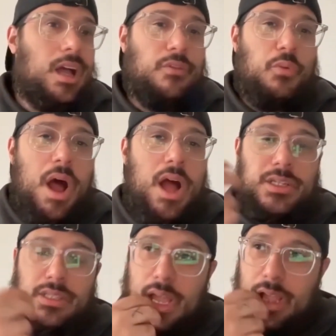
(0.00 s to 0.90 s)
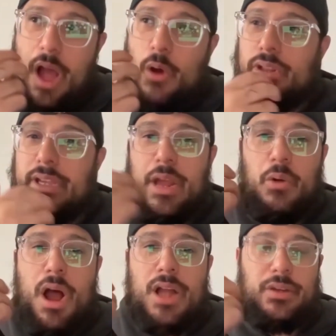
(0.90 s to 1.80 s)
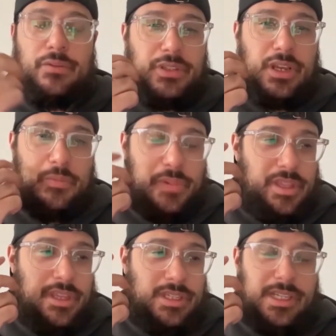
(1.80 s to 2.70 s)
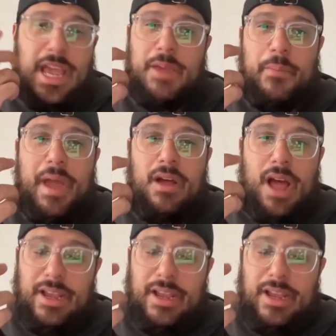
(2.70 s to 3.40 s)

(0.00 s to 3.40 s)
I love watches. I only get a watch if it's going to be the same amount.